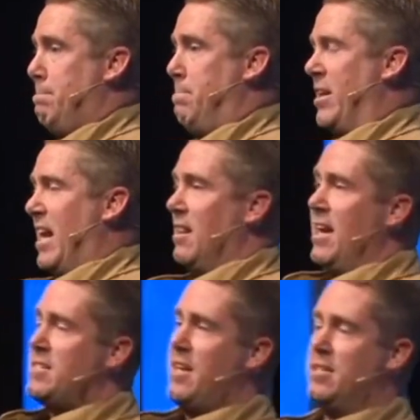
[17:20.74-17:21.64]
But they
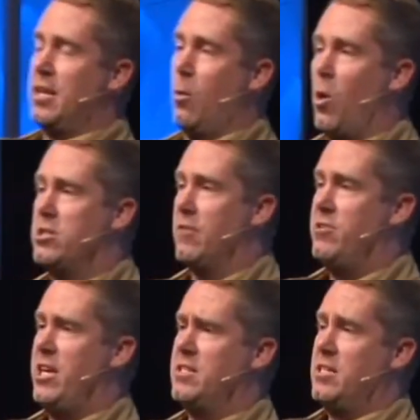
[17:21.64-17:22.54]
listened to the words of
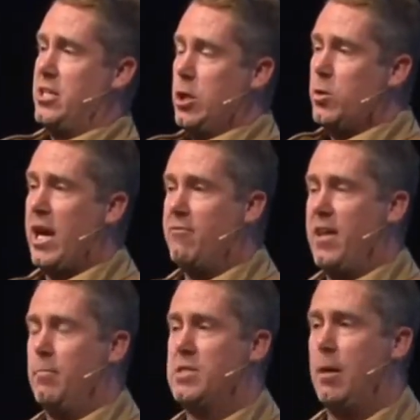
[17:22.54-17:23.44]
Jesus, "You give
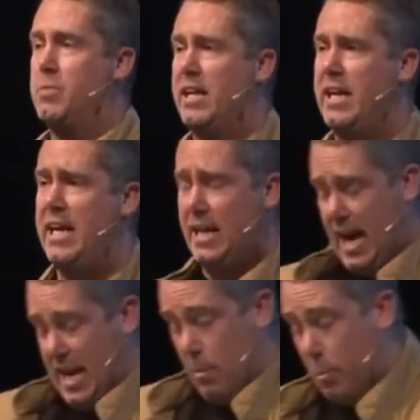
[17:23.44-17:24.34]
them something to eat." And they